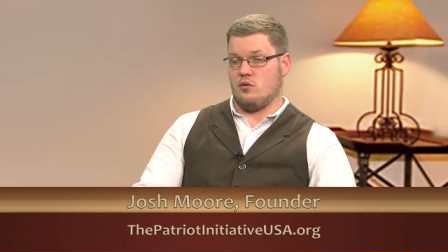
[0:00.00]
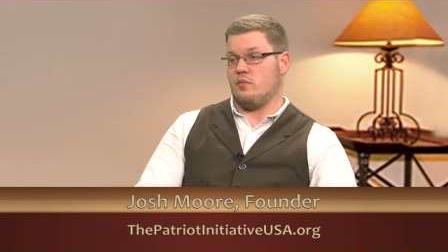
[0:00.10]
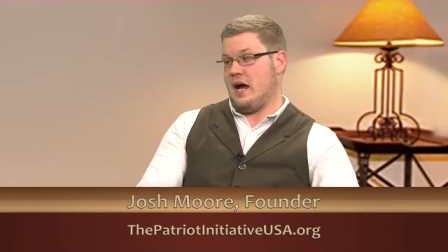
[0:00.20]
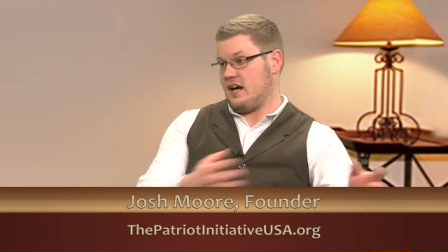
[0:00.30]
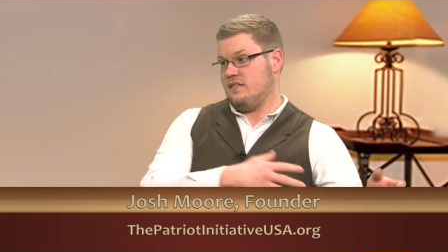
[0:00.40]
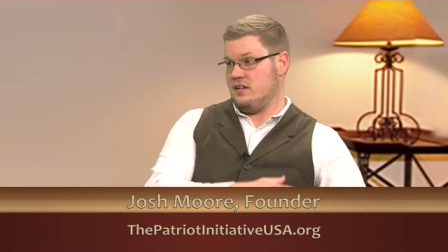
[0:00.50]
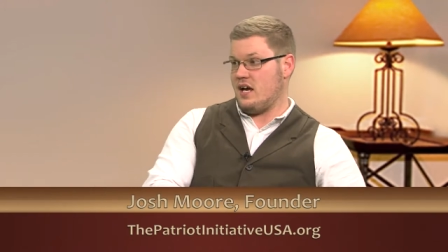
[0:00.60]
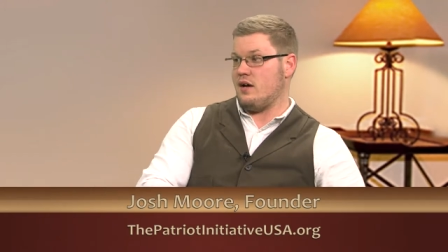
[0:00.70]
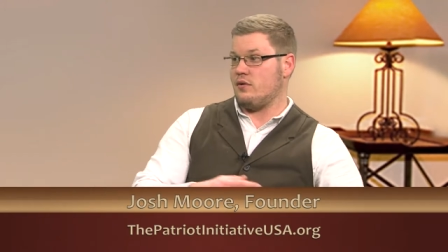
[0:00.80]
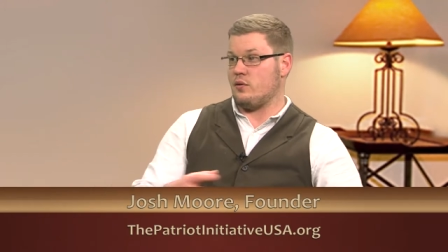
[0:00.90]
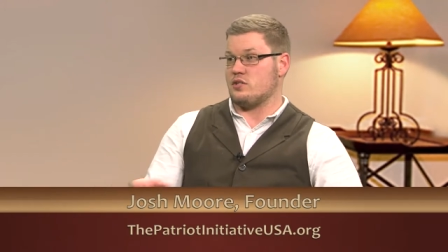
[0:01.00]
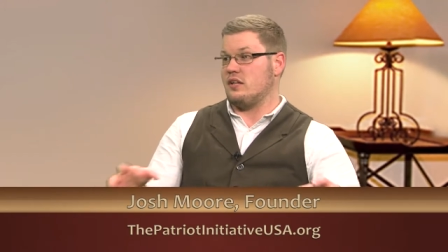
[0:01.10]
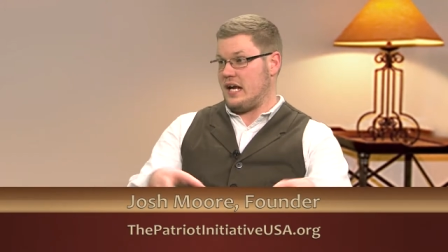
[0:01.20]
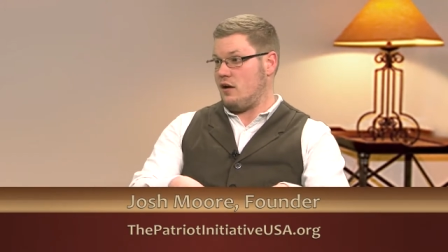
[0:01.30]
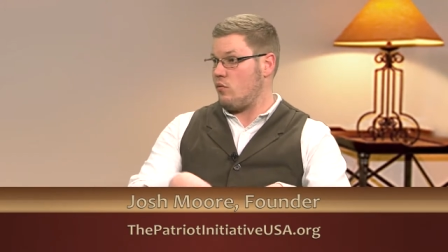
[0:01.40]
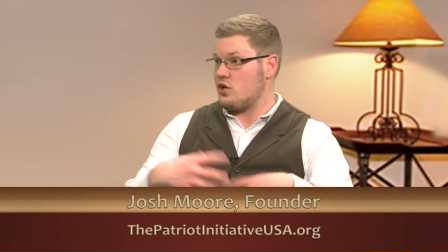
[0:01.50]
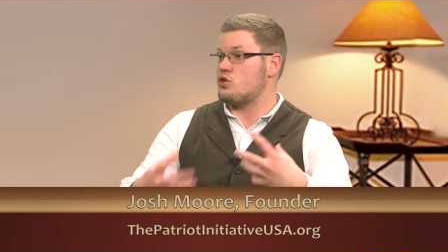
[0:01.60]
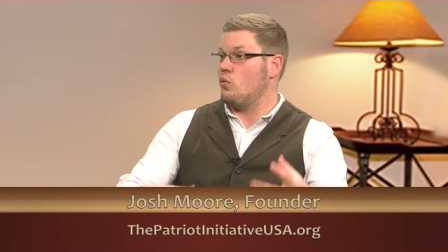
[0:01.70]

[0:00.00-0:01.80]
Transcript: or back in the day when there was a land rush